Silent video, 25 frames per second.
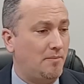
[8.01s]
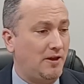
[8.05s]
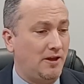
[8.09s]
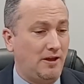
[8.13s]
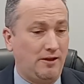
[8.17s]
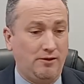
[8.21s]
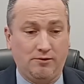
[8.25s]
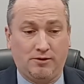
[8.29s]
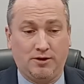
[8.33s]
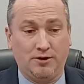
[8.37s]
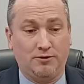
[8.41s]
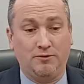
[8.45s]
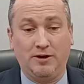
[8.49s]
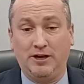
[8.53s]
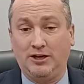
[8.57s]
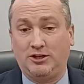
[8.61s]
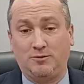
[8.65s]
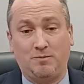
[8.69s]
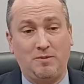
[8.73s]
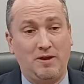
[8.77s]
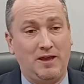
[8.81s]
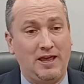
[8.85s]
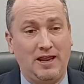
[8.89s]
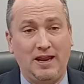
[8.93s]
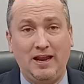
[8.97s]
You can
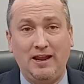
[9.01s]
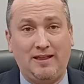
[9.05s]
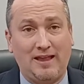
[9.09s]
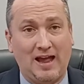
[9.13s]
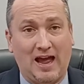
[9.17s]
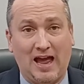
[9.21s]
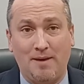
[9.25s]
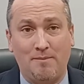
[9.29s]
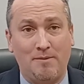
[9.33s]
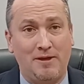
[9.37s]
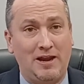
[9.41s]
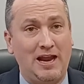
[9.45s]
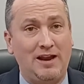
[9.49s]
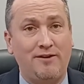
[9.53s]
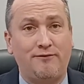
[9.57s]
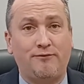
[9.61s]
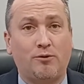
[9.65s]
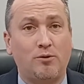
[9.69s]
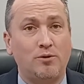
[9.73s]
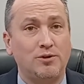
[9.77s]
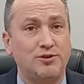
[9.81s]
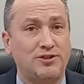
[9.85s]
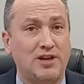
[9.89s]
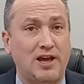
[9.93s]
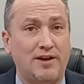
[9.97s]
reach me anytime at
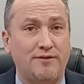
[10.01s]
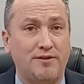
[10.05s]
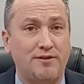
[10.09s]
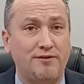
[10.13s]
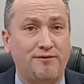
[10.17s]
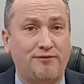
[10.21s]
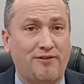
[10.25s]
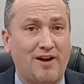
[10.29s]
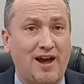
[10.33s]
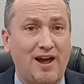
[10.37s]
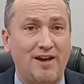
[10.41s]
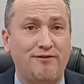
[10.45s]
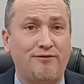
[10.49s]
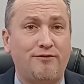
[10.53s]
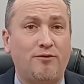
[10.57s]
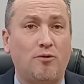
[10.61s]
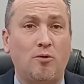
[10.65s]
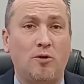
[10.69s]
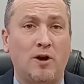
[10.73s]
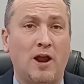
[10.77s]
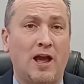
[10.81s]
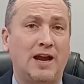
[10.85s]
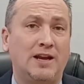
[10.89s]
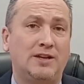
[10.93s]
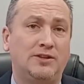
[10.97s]

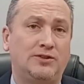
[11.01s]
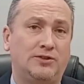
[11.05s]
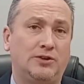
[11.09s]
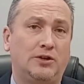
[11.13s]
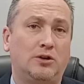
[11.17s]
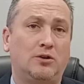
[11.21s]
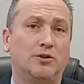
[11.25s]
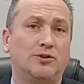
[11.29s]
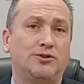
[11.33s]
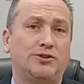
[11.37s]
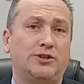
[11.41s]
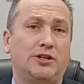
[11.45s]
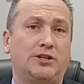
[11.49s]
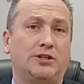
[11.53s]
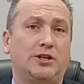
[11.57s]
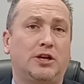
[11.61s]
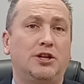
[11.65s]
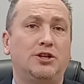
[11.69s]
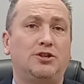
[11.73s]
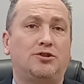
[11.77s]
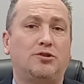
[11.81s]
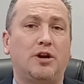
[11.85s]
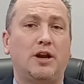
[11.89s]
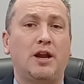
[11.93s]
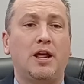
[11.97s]

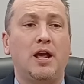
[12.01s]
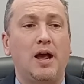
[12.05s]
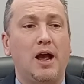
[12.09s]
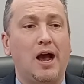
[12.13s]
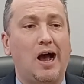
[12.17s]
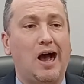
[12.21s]
847-549-0600